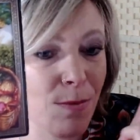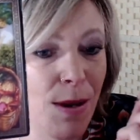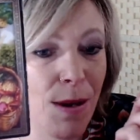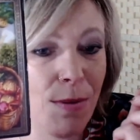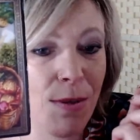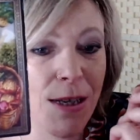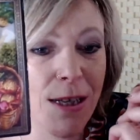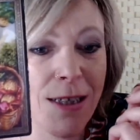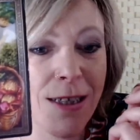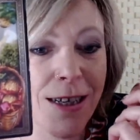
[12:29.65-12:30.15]

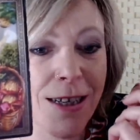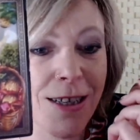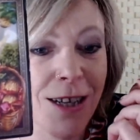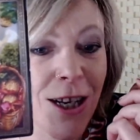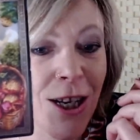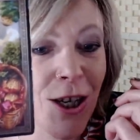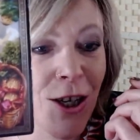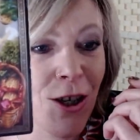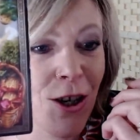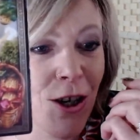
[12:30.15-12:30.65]
Maybe you didn't,
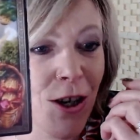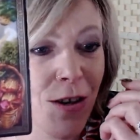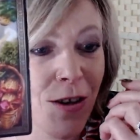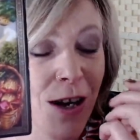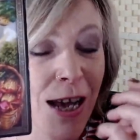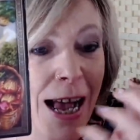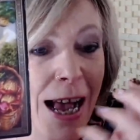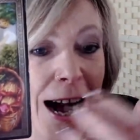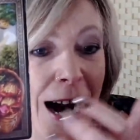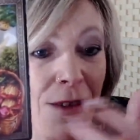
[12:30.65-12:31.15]
you know,
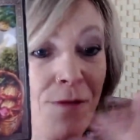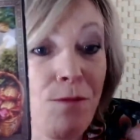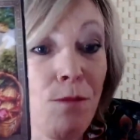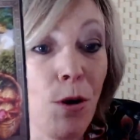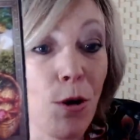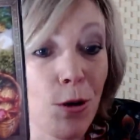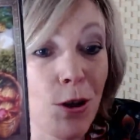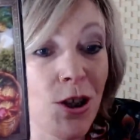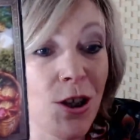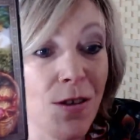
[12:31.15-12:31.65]
have
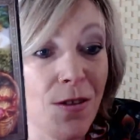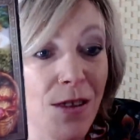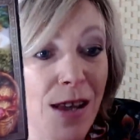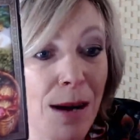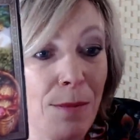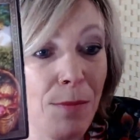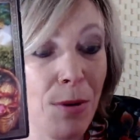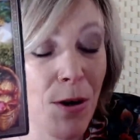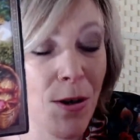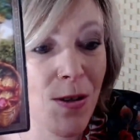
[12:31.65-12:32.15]
much at
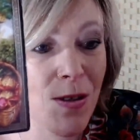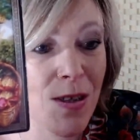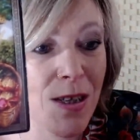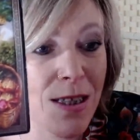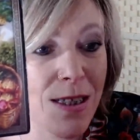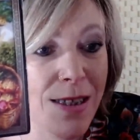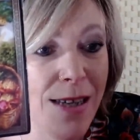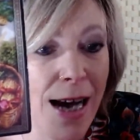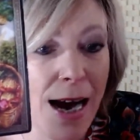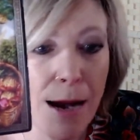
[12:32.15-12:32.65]
that point
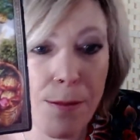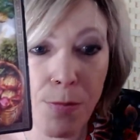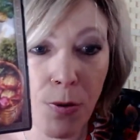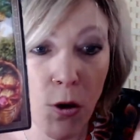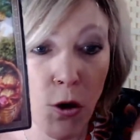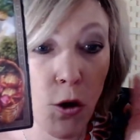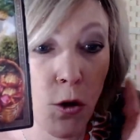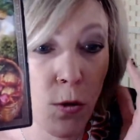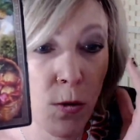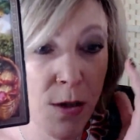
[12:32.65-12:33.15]
in time,
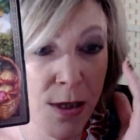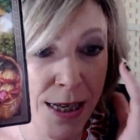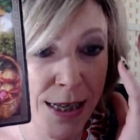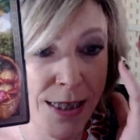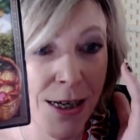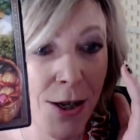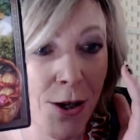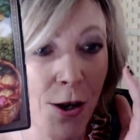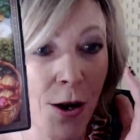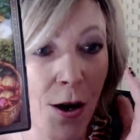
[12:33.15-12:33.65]
but you
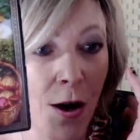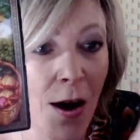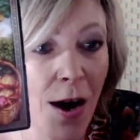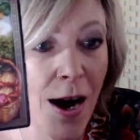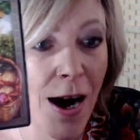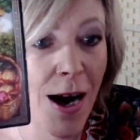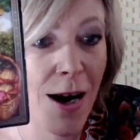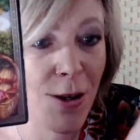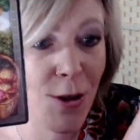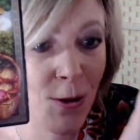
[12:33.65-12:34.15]
did in your
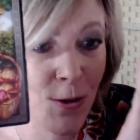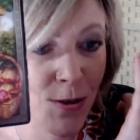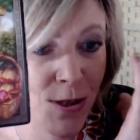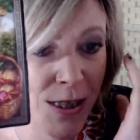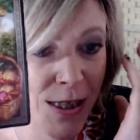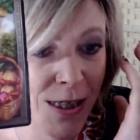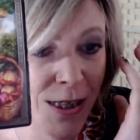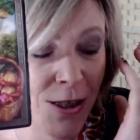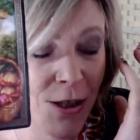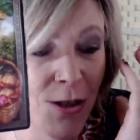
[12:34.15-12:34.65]
heart, you
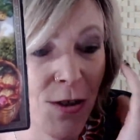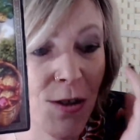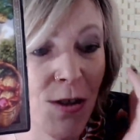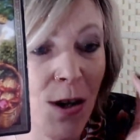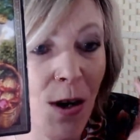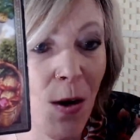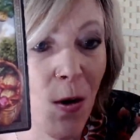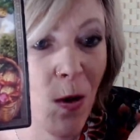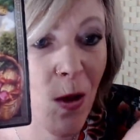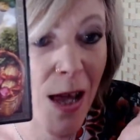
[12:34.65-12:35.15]
did in your
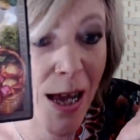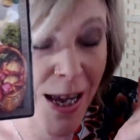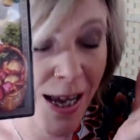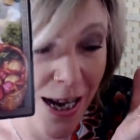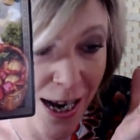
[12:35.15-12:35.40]
soul,